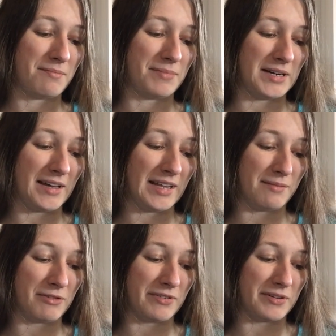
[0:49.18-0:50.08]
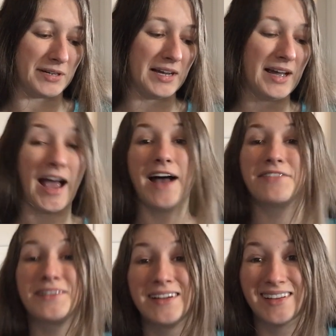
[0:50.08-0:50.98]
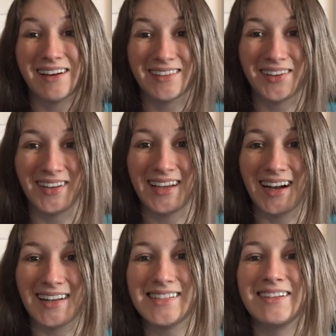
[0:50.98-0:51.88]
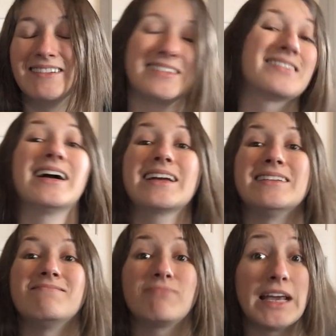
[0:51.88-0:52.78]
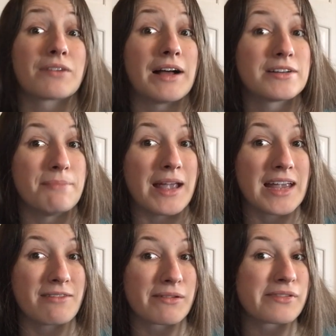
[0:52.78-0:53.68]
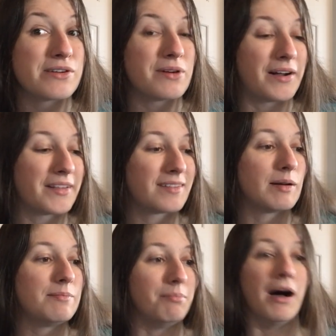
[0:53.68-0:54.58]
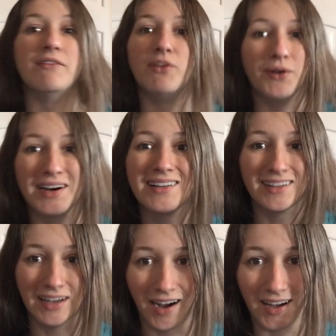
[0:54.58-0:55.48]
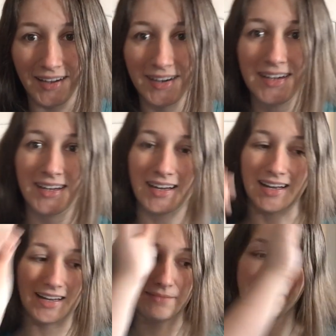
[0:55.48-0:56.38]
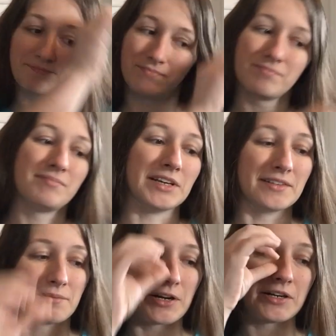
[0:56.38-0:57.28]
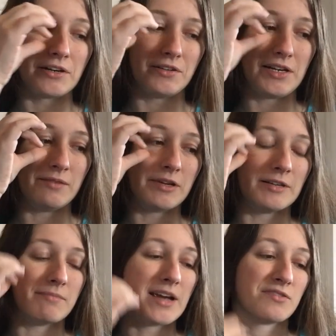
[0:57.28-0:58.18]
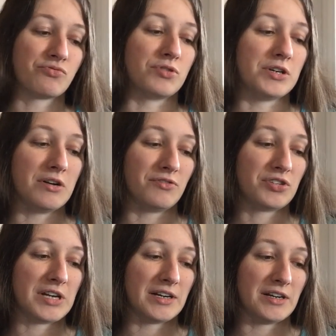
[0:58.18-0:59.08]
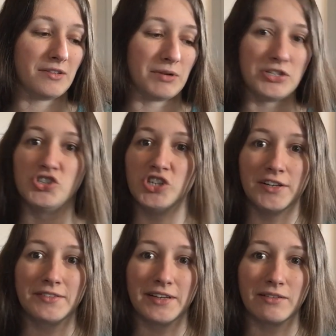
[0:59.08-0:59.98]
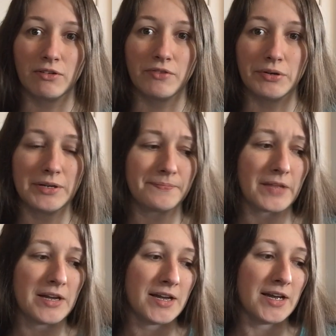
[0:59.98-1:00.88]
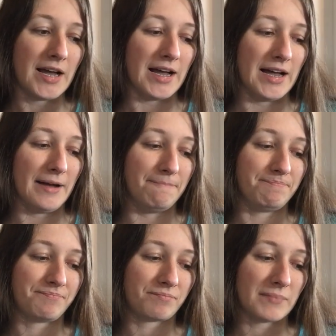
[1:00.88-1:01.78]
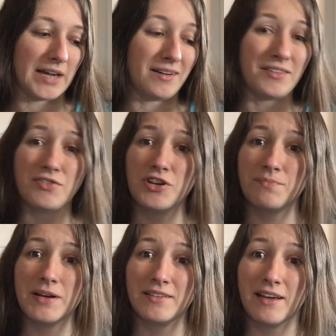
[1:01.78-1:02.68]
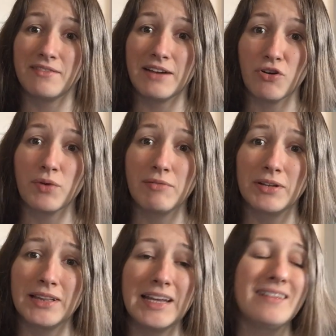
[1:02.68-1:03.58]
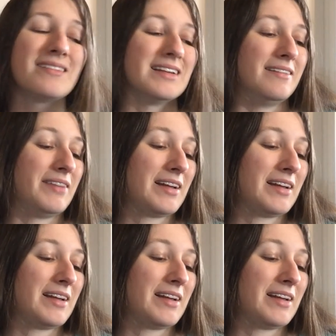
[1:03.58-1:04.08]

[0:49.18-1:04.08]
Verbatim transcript: but now that I'm reviewing it, half the reason I was holding on to it was so I could get around to making a review on this one before it's gone, um because I'm not gonna go to eBay and pay through the nose to get another one just so I can review it. um And also just because they've never re-released it, it